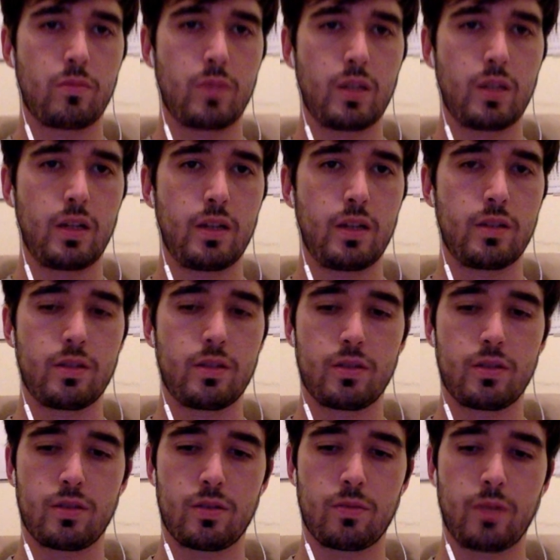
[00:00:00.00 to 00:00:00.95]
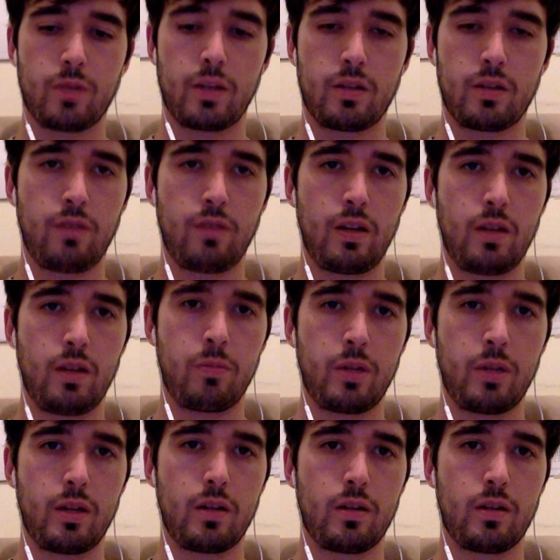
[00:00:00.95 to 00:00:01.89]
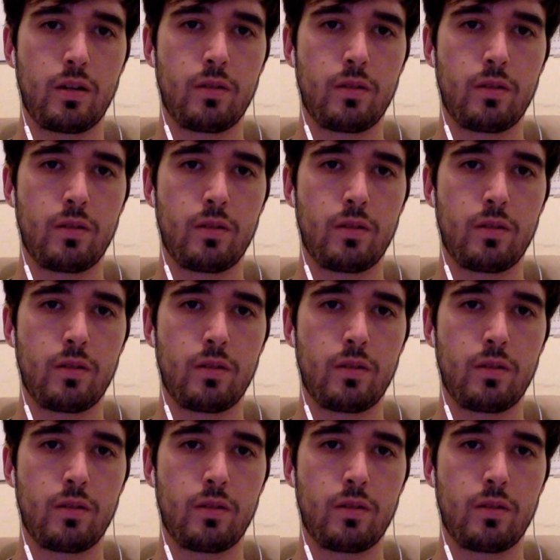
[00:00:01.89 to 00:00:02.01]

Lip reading: is we can define up here.